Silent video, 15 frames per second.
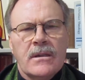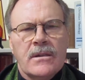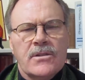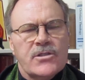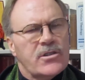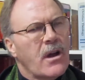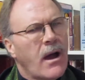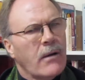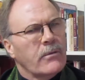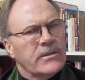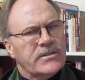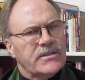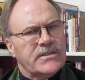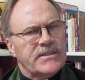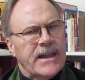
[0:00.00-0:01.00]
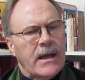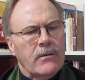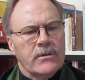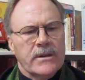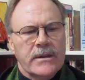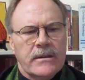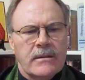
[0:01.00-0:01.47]
Shaw was
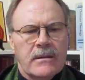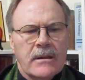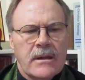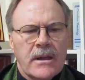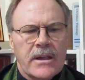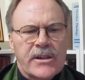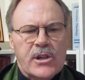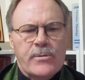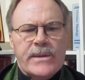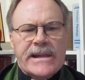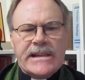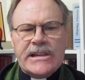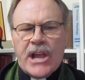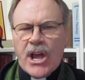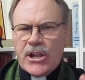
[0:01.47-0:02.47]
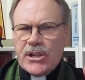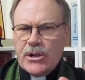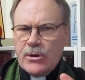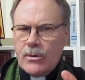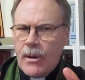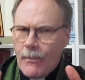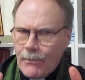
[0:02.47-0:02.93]
astounded. "You mean
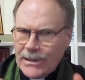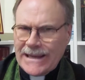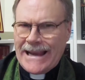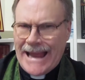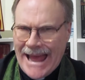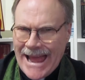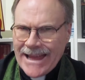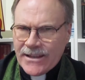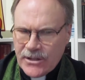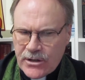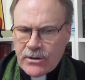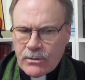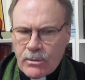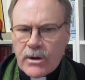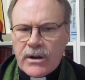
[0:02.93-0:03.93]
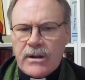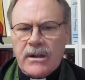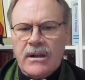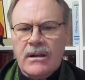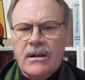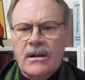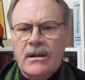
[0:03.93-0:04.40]
you plan your work?